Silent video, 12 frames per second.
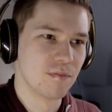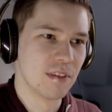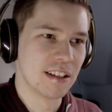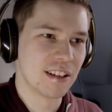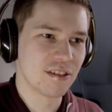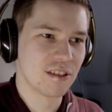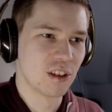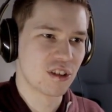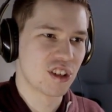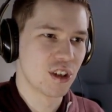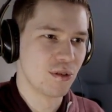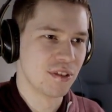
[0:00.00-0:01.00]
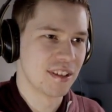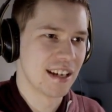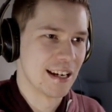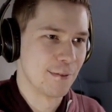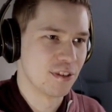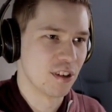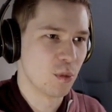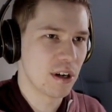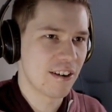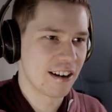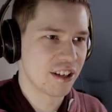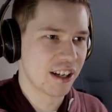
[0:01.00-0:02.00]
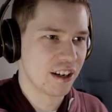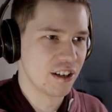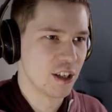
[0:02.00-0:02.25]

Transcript: It doesn't look too safe, so we're actually going